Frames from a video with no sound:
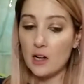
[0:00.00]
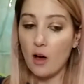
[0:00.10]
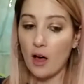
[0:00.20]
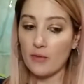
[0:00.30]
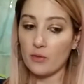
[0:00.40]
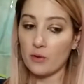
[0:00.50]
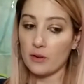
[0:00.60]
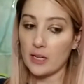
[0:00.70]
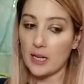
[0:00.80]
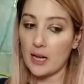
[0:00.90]
I've
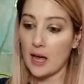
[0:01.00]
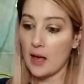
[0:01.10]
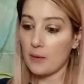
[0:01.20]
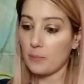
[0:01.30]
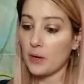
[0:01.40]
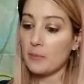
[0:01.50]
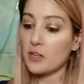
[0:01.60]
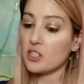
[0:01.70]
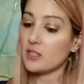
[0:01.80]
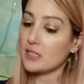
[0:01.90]
already
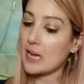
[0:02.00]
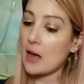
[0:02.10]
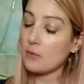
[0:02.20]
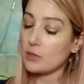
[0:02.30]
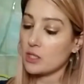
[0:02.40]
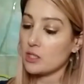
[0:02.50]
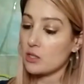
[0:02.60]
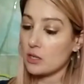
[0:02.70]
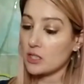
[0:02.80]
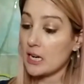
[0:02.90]
pre-measured this out, which is
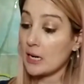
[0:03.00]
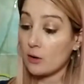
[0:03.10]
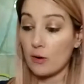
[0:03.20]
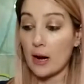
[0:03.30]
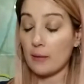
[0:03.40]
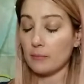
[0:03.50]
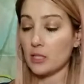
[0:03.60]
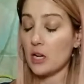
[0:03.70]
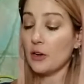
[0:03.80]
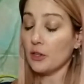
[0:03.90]
13 grams.
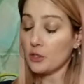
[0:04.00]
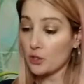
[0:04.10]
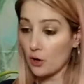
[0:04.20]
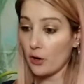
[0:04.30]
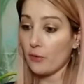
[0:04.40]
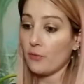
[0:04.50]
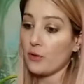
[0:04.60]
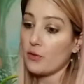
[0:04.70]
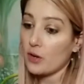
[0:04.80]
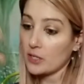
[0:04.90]
So for
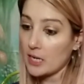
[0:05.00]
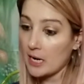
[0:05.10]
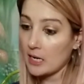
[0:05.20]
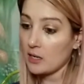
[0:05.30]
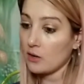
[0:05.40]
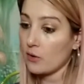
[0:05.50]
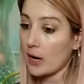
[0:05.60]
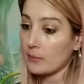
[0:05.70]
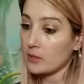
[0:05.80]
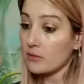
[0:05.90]
13
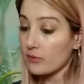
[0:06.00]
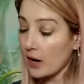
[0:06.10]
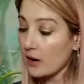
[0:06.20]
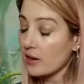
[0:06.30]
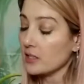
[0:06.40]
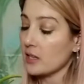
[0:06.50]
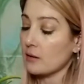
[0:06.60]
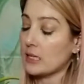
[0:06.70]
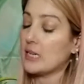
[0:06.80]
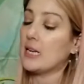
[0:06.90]
grams of fragrance, I'm
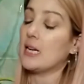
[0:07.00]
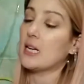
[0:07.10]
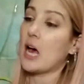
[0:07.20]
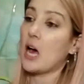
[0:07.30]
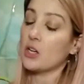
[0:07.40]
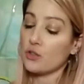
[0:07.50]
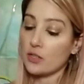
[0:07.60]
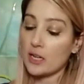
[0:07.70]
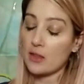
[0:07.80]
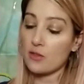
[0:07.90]
going to need
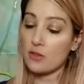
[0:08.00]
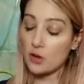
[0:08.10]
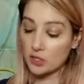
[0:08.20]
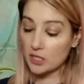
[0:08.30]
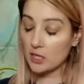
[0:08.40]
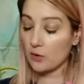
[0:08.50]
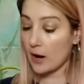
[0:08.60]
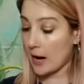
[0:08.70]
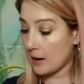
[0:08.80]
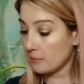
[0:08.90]
130
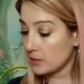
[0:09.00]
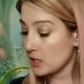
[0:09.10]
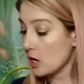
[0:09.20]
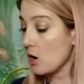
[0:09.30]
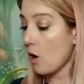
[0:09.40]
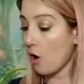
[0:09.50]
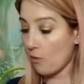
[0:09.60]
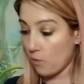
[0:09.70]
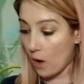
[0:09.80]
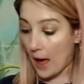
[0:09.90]
grams
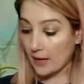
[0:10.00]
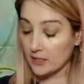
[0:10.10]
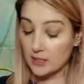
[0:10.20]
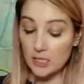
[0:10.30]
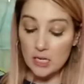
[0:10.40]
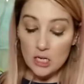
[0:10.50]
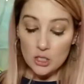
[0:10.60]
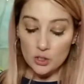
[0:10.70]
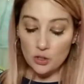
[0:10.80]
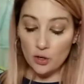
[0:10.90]
of wax.
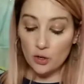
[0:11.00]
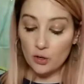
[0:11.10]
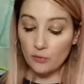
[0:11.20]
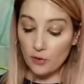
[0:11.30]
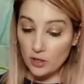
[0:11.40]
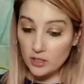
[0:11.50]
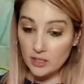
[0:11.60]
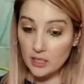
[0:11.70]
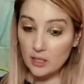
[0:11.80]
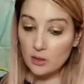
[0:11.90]
So
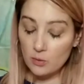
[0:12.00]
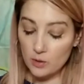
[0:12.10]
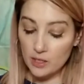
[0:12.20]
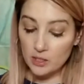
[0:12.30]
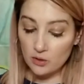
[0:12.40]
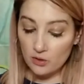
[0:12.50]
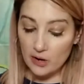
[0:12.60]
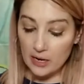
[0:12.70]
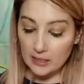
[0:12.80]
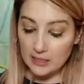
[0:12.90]
firstly, you want to zero
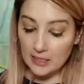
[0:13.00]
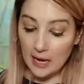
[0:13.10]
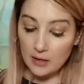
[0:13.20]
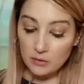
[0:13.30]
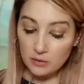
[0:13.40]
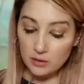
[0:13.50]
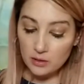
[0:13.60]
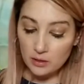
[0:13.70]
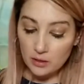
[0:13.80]
out your scales.